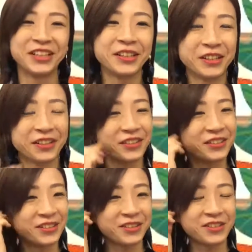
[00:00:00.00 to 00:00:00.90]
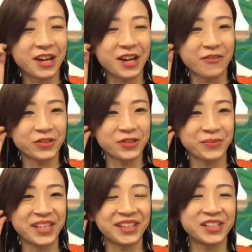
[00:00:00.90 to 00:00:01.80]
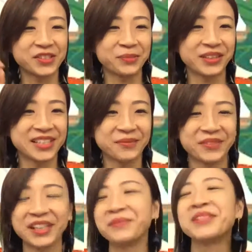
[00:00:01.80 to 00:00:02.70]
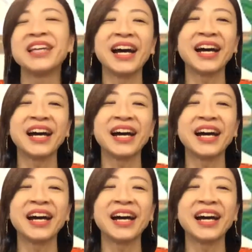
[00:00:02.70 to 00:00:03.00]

you know you have so many things to play sometimes. Yeah.